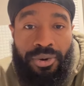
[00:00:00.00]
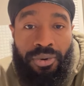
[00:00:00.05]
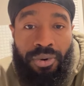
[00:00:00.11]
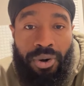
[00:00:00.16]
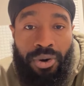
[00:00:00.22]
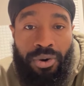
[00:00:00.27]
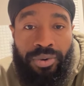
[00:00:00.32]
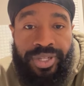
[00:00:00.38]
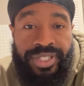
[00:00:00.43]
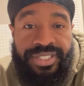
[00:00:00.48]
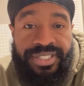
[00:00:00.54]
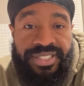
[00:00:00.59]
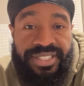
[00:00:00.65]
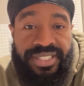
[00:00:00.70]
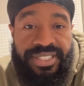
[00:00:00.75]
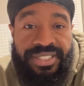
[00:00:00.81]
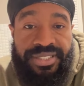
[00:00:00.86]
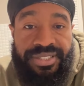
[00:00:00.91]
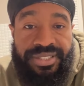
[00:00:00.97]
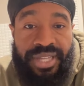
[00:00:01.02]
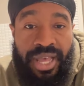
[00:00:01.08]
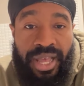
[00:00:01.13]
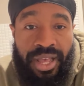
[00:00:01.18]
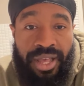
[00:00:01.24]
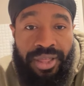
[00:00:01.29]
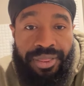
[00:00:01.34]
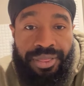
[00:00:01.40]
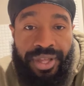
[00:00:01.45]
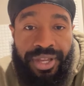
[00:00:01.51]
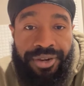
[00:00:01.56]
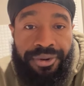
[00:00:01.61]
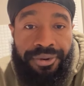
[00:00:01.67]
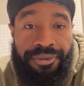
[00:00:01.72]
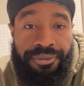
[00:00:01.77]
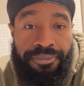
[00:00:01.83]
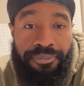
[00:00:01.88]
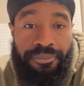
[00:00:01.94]
Hogan says, they
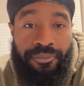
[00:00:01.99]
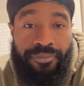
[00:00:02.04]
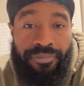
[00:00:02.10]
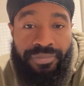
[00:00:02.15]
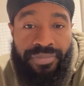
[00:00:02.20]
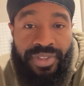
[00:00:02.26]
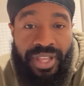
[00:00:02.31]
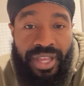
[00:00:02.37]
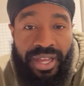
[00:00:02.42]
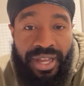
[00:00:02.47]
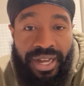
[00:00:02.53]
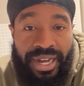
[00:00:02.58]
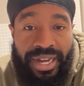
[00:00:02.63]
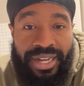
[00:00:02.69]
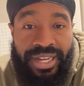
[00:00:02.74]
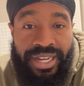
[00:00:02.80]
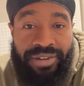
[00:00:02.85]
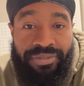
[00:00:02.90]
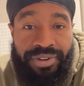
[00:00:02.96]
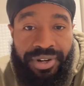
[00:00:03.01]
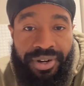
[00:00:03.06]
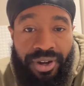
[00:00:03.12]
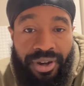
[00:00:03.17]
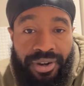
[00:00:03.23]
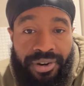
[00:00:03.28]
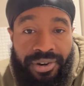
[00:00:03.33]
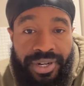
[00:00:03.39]
do. I have a daughter